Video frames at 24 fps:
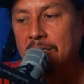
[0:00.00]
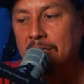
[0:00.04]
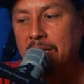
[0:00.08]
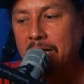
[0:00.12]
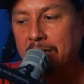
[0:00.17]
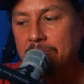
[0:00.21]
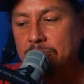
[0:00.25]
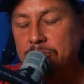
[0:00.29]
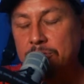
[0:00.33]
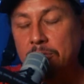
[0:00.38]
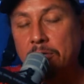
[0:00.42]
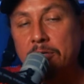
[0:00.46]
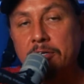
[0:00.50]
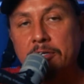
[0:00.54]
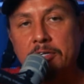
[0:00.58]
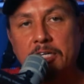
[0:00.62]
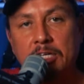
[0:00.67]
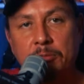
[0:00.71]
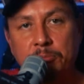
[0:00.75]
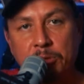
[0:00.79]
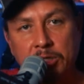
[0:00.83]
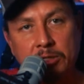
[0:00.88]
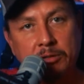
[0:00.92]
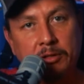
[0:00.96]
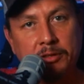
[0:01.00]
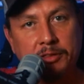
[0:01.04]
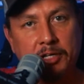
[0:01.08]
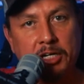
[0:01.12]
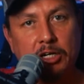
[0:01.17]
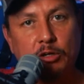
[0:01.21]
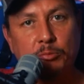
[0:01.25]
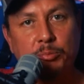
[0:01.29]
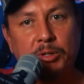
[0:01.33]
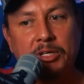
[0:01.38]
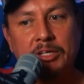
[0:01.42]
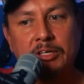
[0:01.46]
I've started
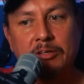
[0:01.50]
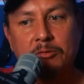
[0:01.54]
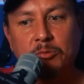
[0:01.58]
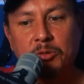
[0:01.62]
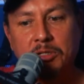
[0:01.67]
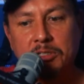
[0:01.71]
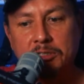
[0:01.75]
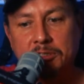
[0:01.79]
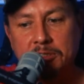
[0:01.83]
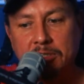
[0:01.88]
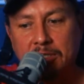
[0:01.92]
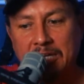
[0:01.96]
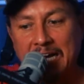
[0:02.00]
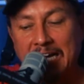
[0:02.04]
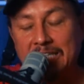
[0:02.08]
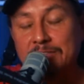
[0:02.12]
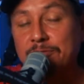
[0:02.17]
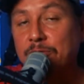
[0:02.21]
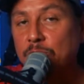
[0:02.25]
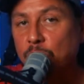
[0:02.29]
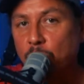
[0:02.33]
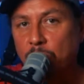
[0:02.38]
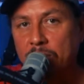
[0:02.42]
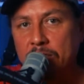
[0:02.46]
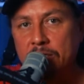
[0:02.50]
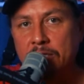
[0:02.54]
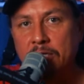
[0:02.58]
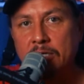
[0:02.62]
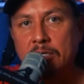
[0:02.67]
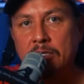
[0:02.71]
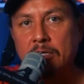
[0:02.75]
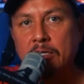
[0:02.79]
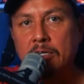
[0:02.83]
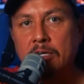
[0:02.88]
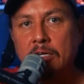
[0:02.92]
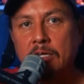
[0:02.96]
immunotherapy, which lasts for 1
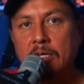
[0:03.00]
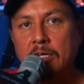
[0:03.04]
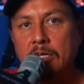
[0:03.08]
year.